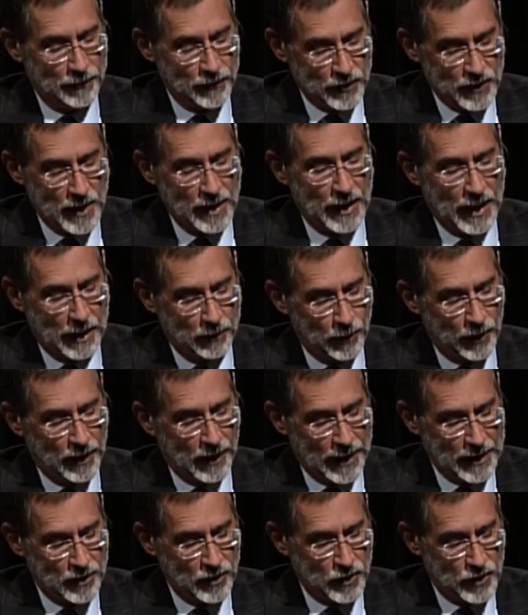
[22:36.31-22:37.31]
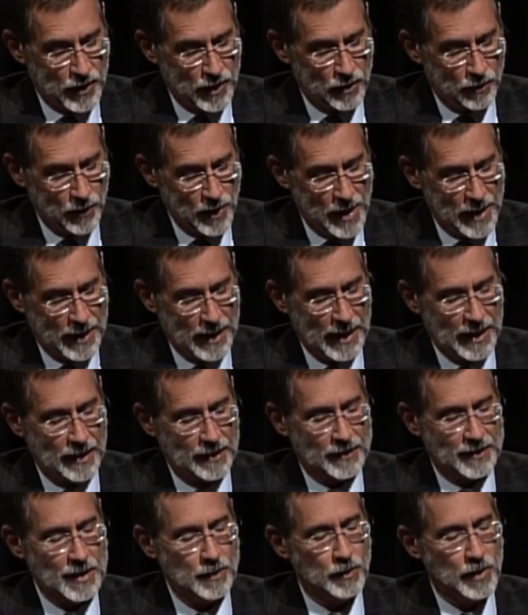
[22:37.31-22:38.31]
for Senate and would like to see you run. And
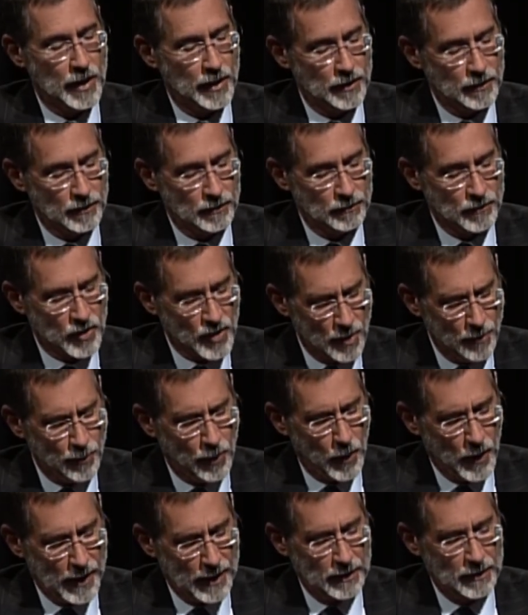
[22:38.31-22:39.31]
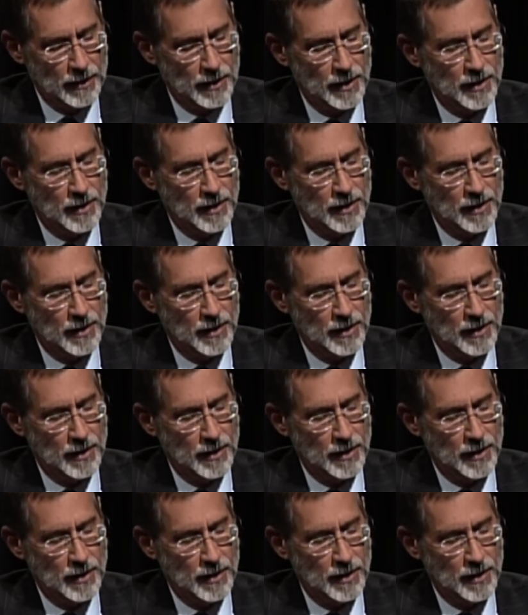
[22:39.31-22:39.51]
it seemed that at some point,